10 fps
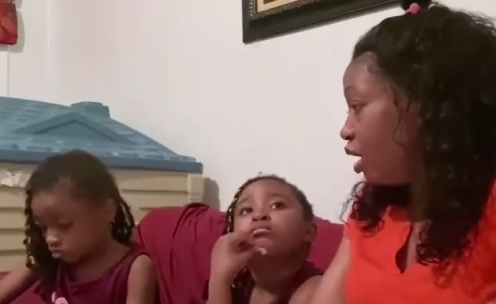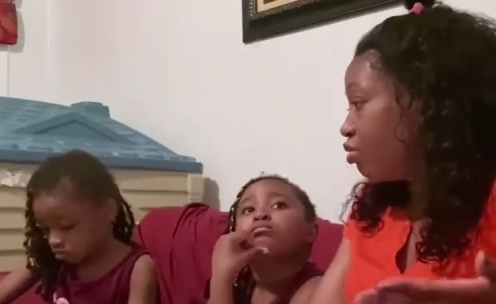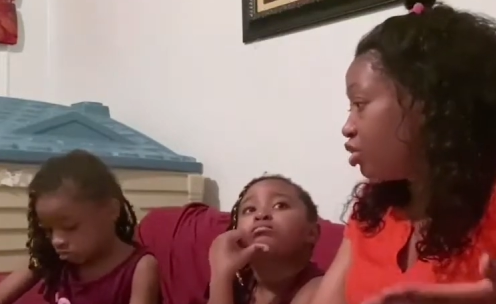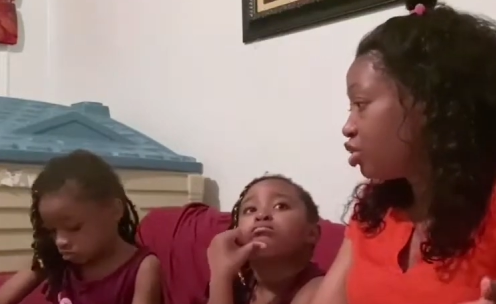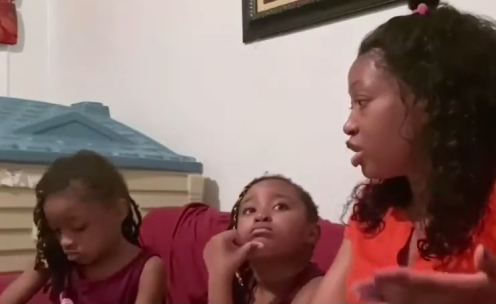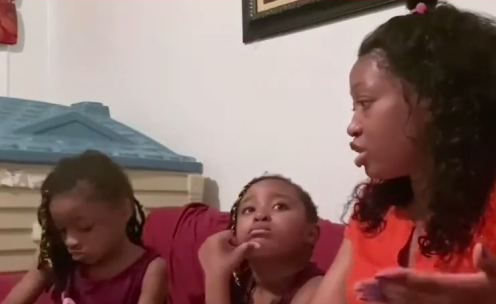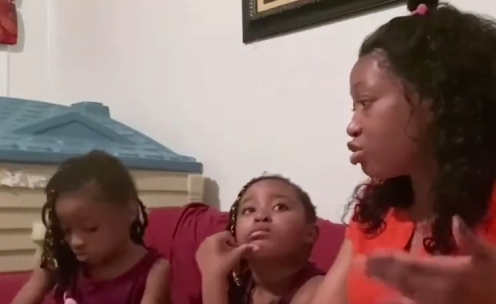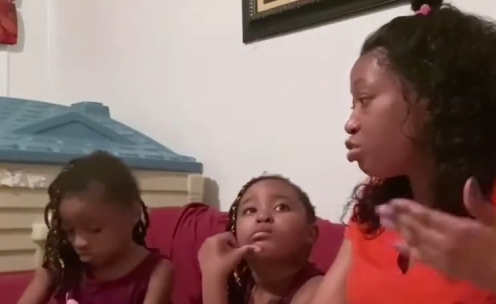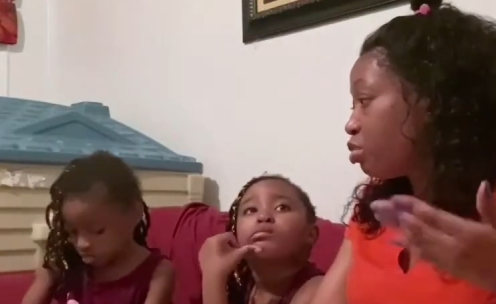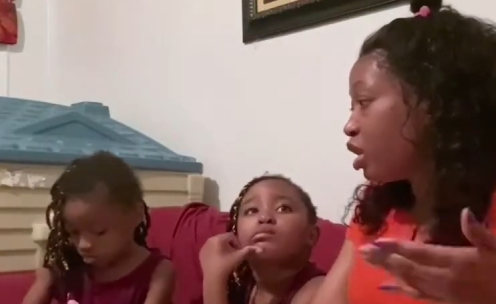Speaker 1: I want you guys
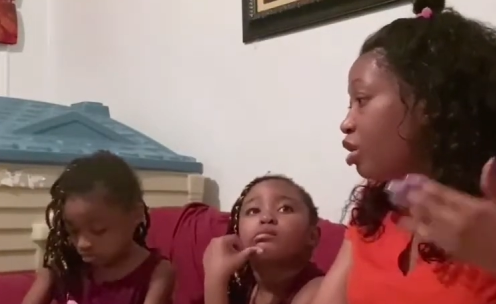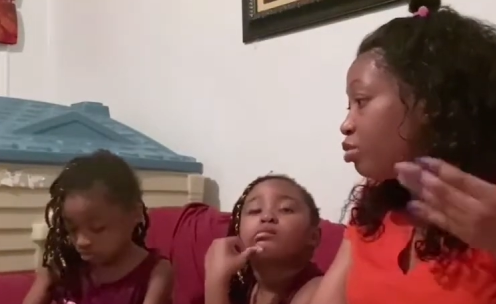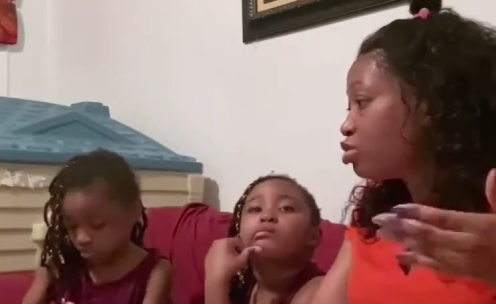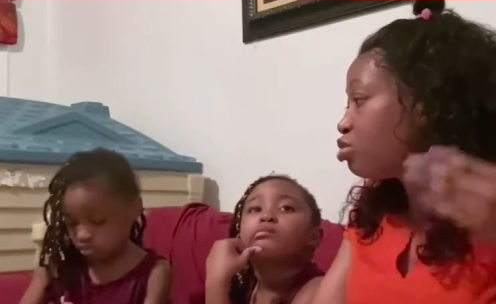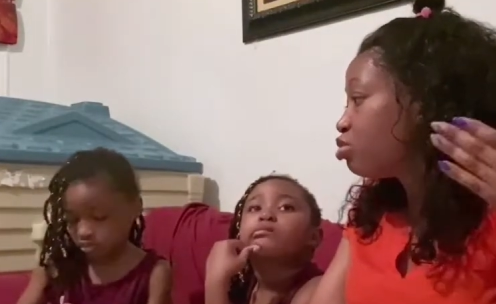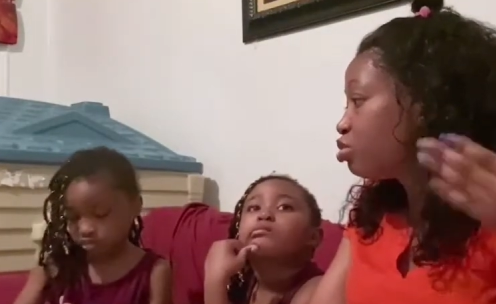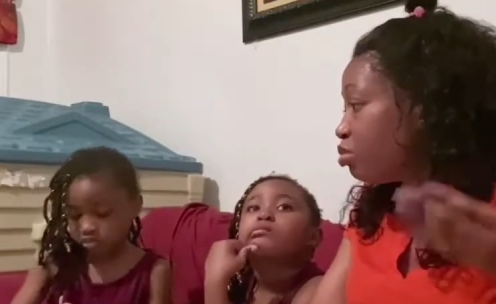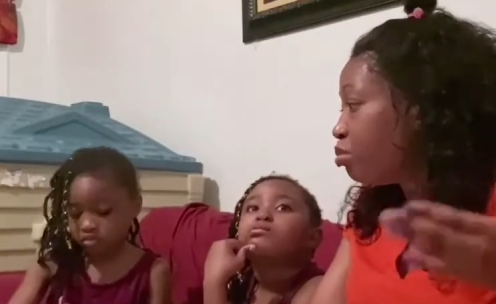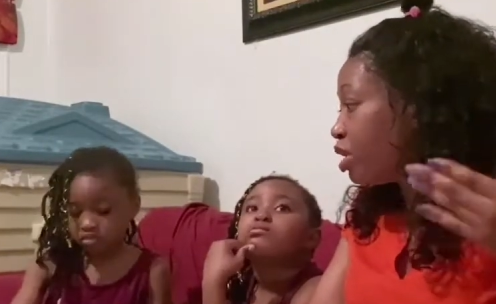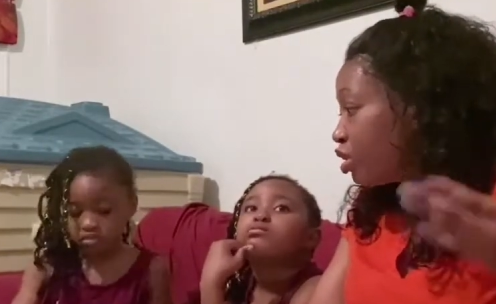to be able to
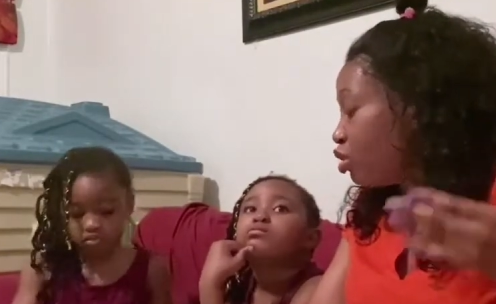make